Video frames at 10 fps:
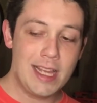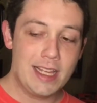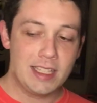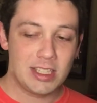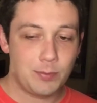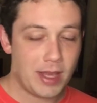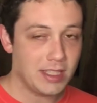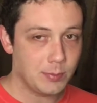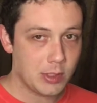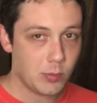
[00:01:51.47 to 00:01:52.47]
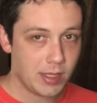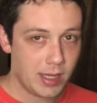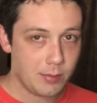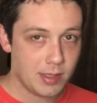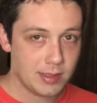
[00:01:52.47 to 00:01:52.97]
space between
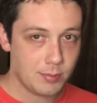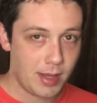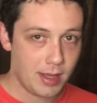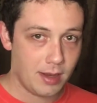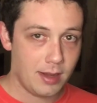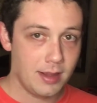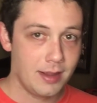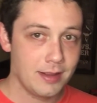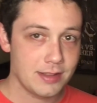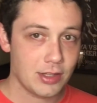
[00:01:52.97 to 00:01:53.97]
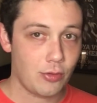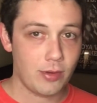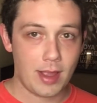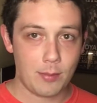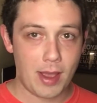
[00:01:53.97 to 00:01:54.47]
him and his man to
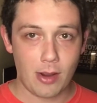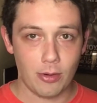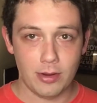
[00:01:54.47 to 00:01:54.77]
create power.